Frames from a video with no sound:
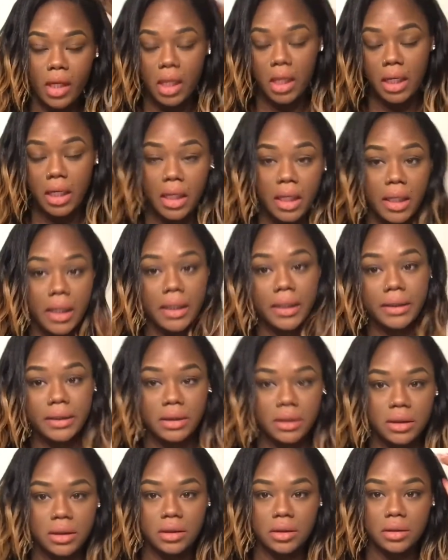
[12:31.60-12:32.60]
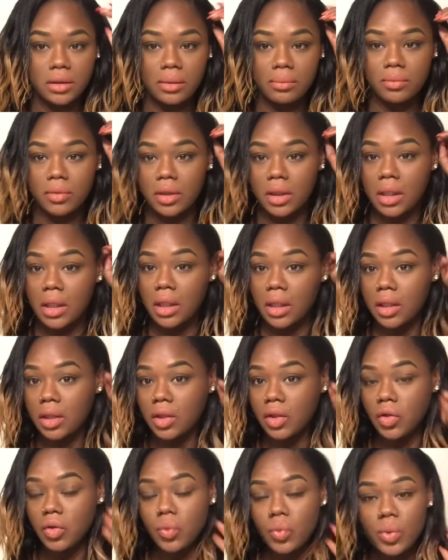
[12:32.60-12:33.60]
And I'm looking a
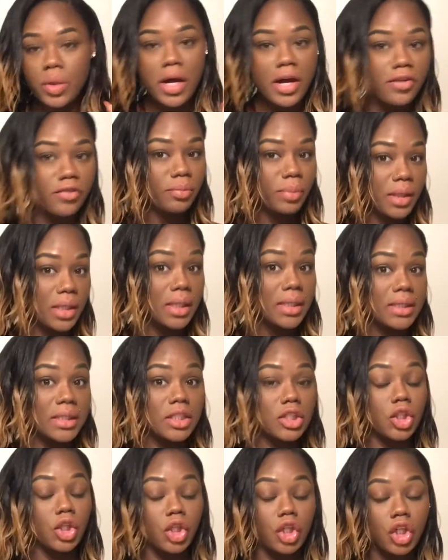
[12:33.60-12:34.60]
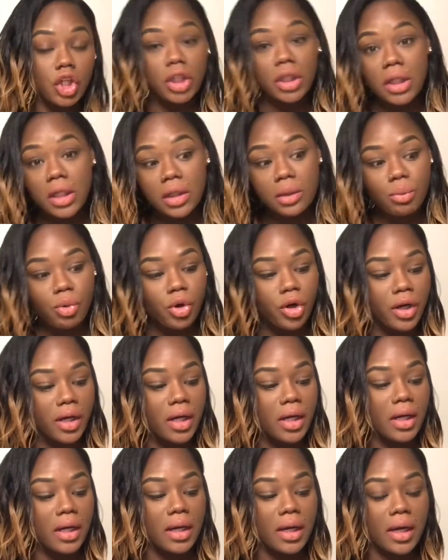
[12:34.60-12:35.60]
little rough because it's early in the
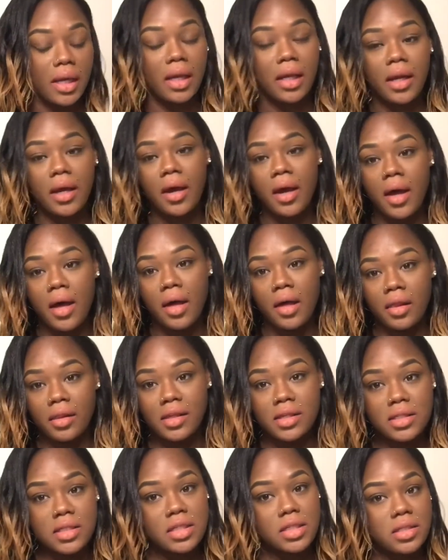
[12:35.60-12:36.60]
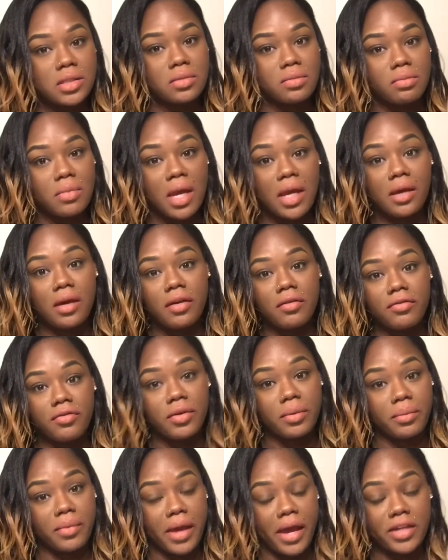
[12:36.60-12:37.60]
morning and this is makeup
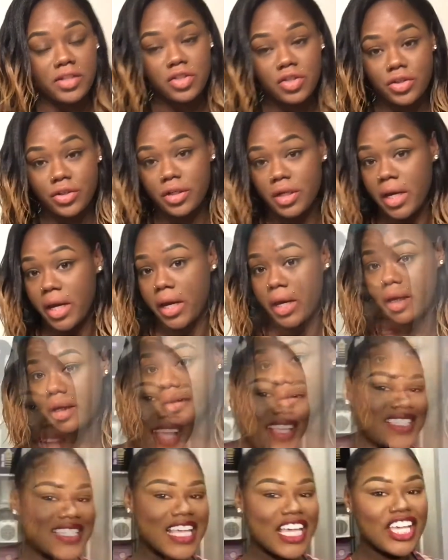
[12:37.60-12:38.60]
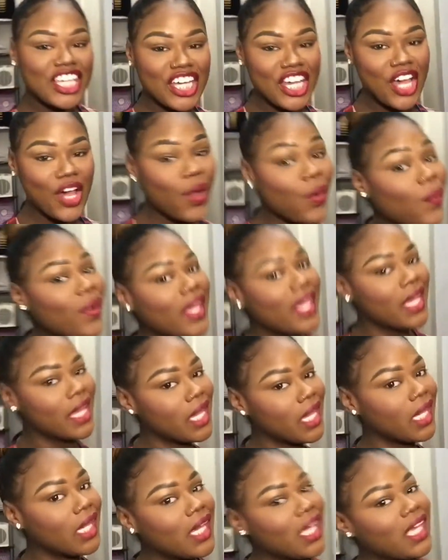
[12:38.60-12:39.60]
from yesterday. How's it going,
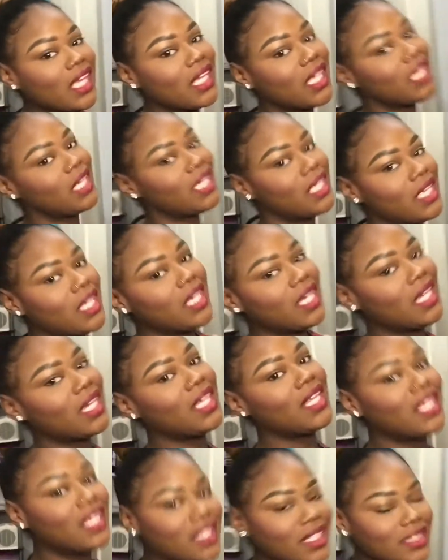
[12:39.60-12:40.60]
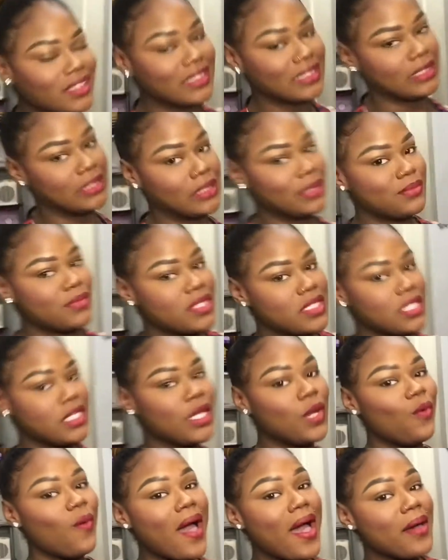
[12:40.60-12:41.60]
Team
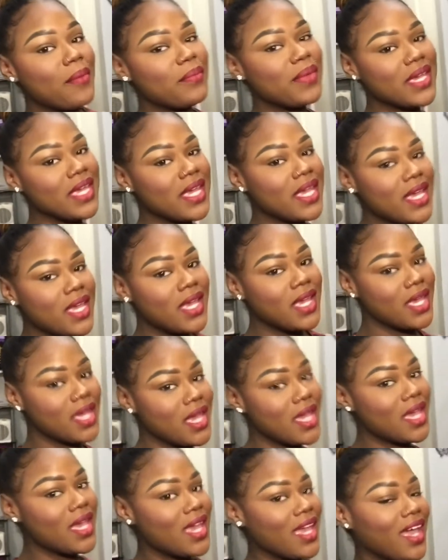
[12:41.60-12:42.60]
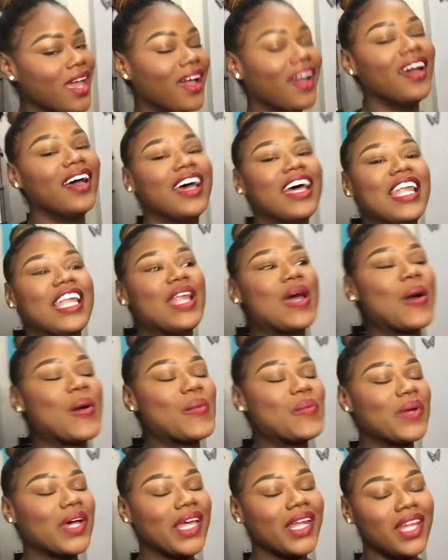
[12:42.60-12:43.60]
CYB?
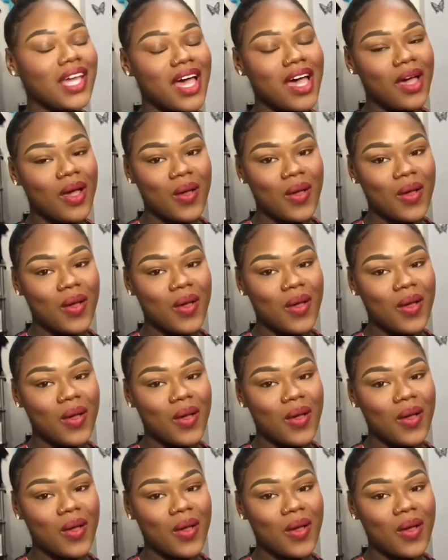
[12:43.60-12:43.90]
No, but